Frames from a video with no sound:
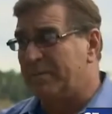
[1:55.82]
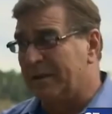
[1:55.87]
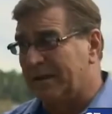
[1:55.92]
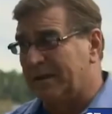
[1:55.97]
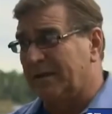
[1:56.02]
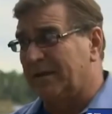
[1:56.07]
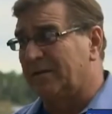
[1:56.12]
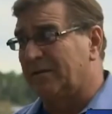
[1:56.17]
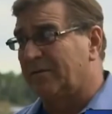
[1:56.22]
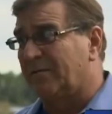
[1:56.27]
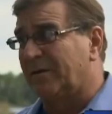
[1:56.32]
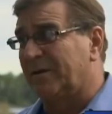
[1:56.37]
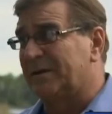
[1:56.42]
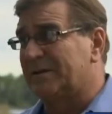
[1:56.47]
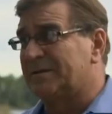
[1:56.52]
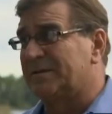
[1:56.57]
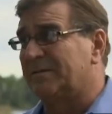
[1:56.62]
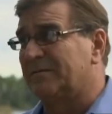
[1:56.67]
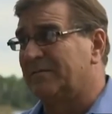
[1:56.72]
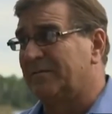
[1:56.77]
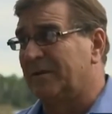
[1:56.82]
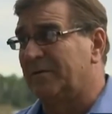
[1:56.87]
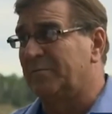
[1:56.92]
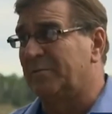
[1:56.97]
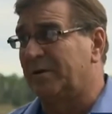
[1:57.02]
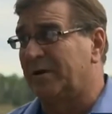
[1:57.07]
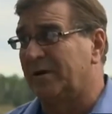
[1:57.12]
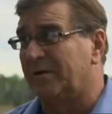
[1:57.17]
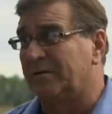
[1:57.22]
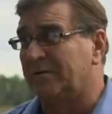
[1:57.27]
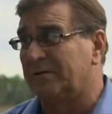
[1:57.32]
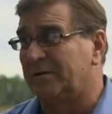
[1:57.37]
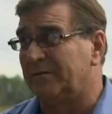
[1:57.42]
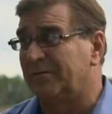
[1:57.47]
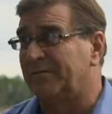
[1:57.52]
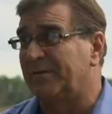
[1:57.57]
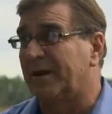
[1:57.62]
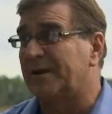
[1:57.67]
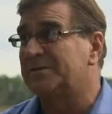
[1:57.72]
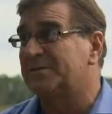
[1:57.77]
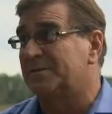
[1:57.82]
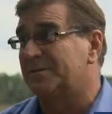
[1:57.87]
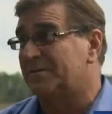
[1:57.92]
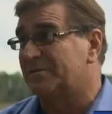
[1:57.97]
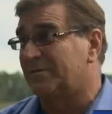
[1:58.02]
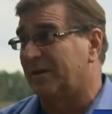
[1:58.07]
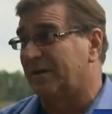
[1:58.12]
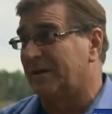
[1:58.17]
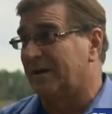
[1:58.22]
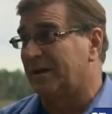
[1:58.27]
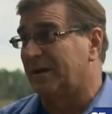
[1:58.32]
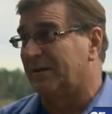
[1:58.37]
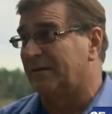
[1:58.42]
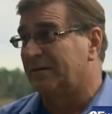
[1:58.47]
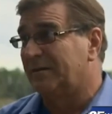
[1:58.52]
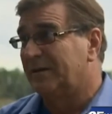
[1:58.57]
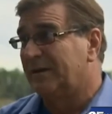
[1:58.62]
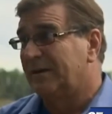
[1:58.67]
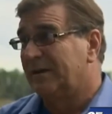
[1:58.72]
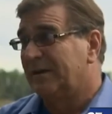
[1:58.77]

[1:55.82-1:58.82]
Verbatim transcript: Big increase in Vibrio infections right now.